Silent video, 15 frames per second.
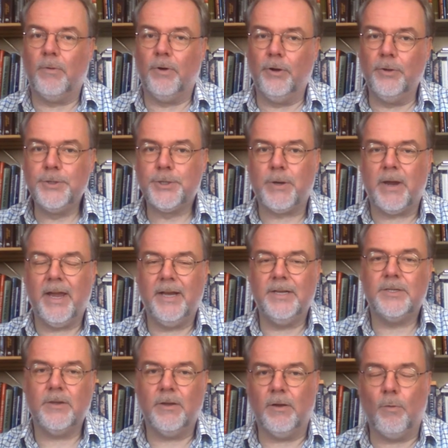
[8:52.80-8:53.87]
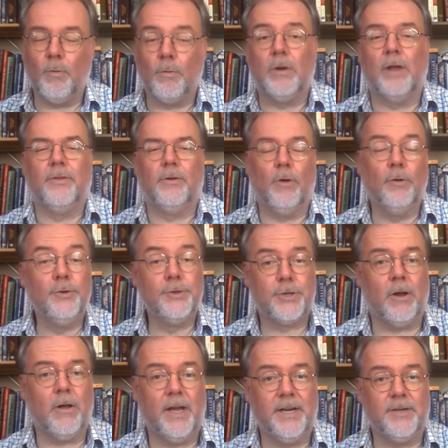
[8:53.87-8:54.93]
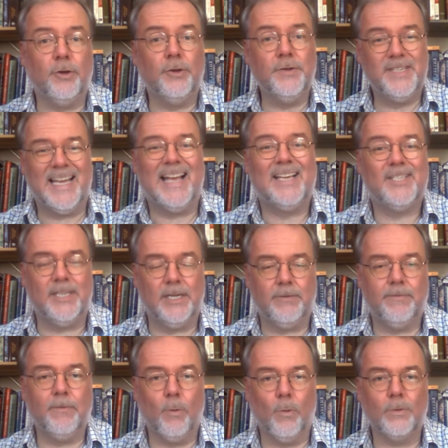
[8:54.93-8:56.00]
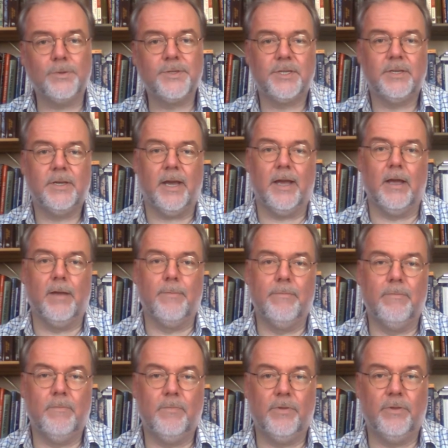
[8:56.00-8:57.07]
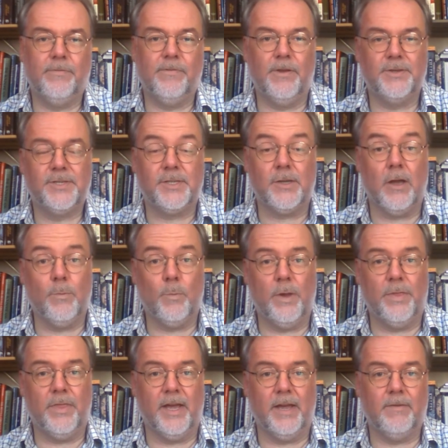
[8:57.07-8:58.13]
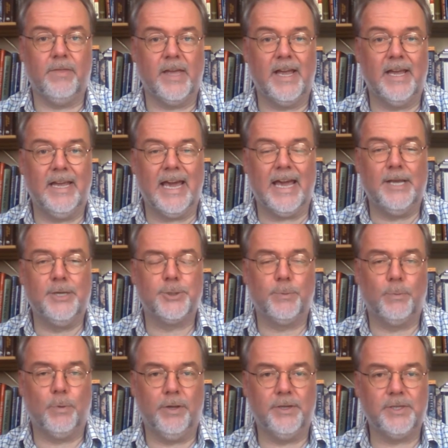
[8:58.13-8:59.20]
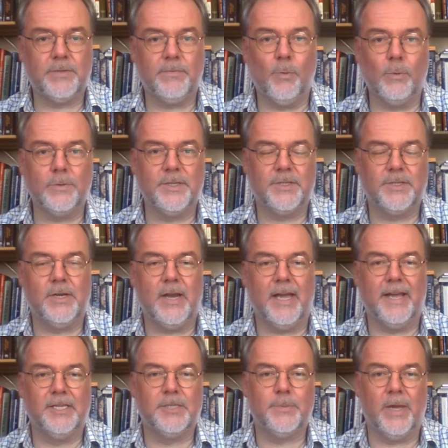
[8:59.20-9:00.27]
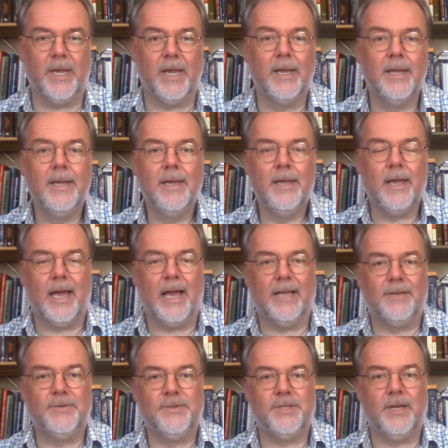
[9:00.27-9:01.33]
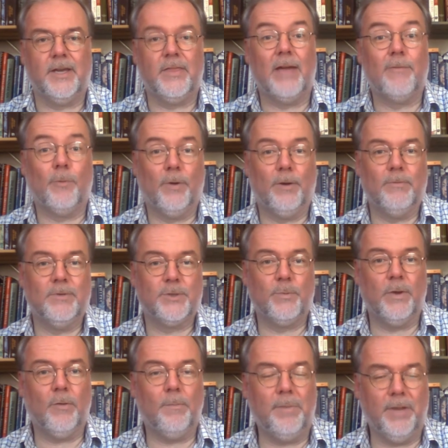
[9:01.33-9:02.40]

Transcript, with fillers: were an untrained, or rather untried and untested force um, for the first time when they, they engaged the Royalist forces at Naseby, and uh, therefore it was a real